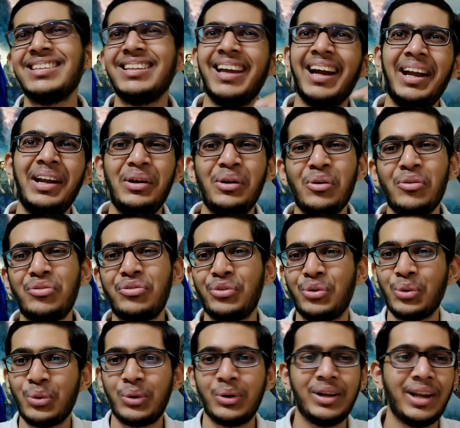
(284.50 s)
kind of
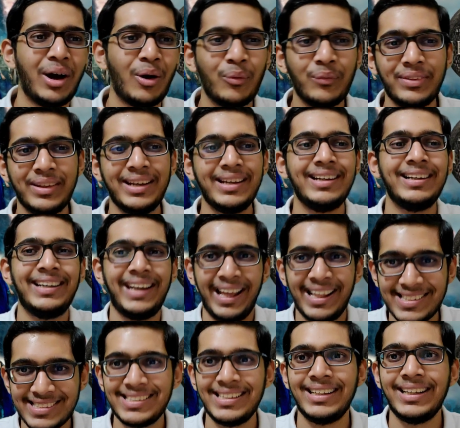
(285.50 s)
took down the
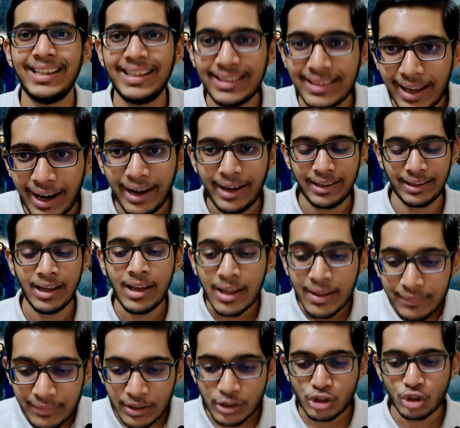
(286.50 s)
intensity that
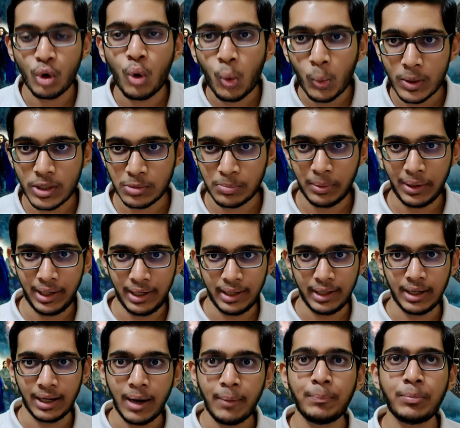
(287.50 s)
the show was
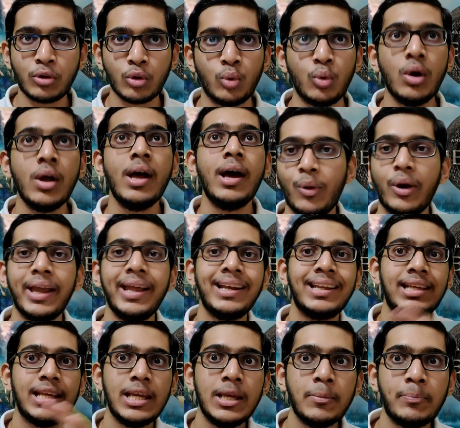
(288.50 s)
building up to. Now
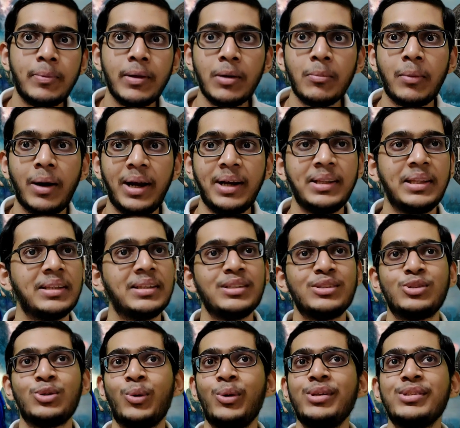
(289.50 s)
again, keep in mind that
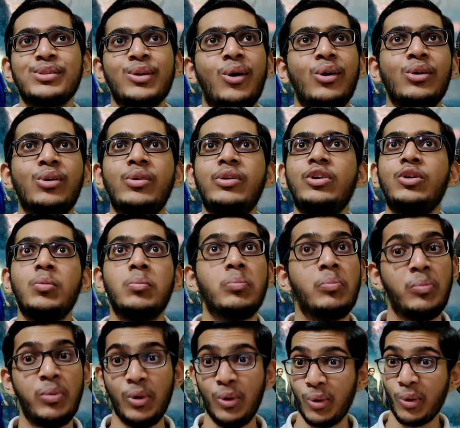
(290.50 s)
the show is not going to
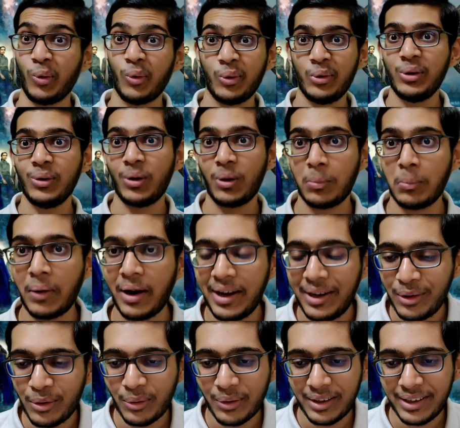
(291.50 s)
blow your
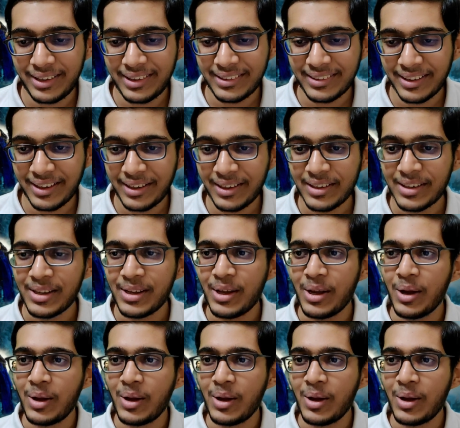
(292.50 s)
mind or anything,